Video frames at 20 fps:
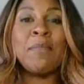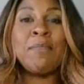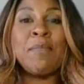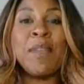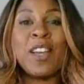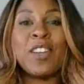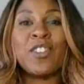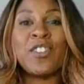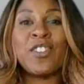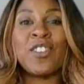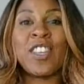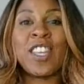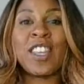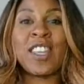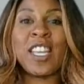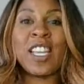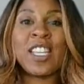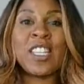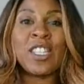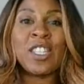making sure that
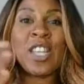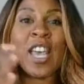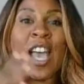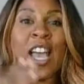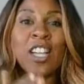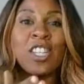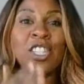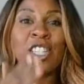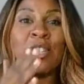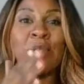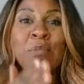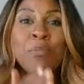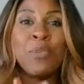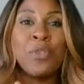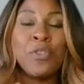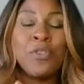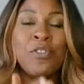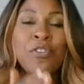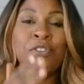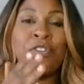things actually
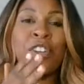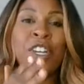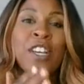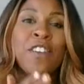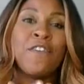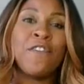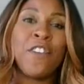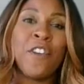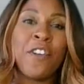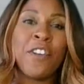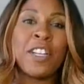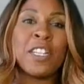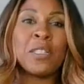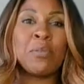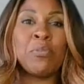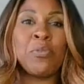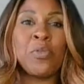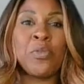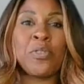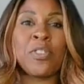move very
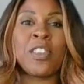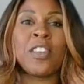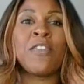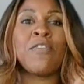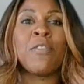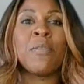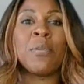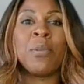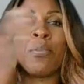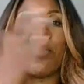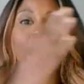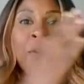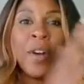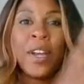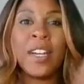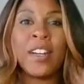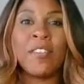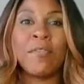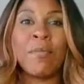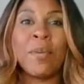smoothly from the
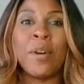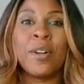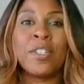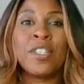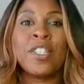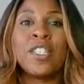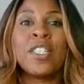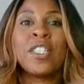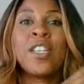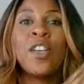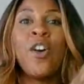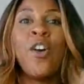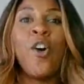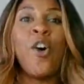point of purchase